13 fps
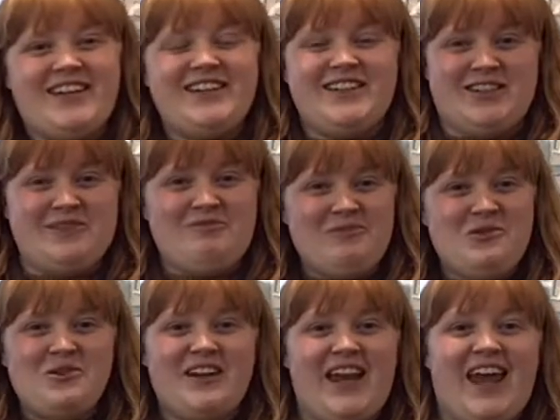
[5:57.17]
Good
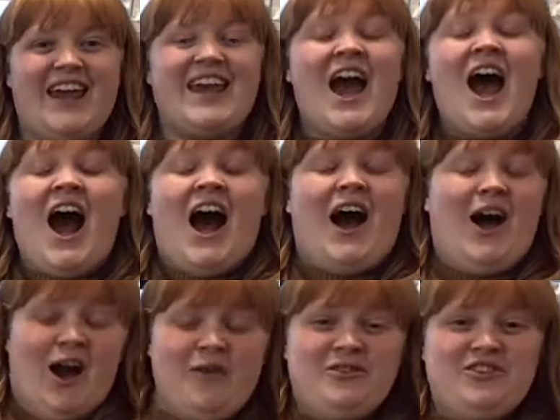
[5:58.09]
morning.
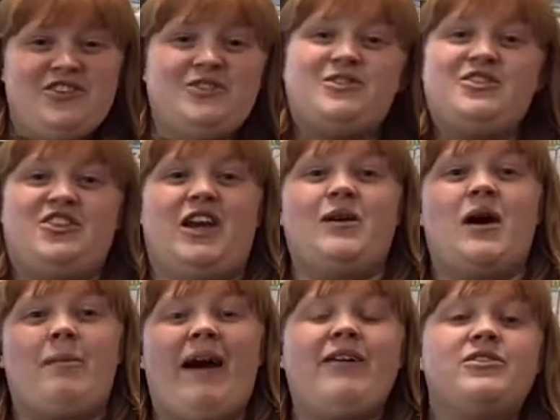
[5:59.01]
I want to talk to you
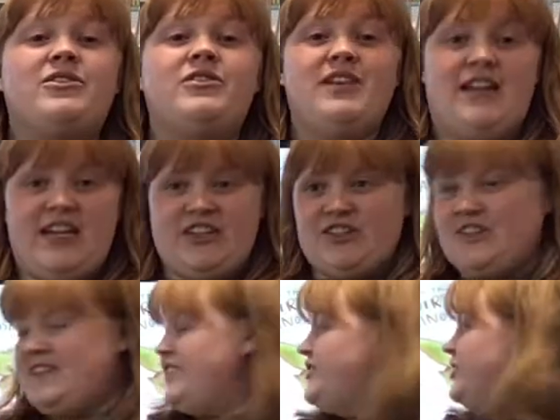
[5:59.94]
about your
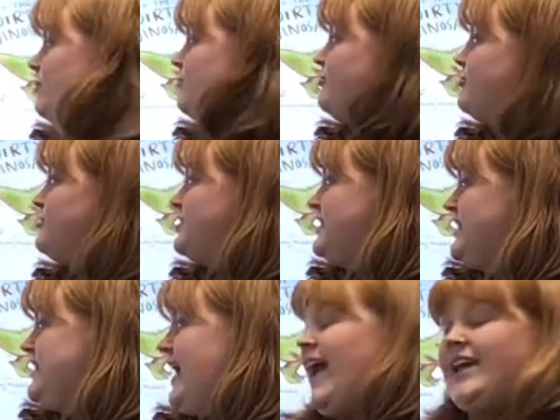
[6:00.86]
literacy job for
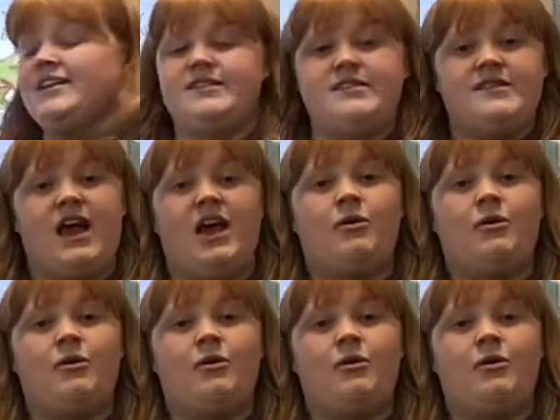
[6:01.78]
today. So,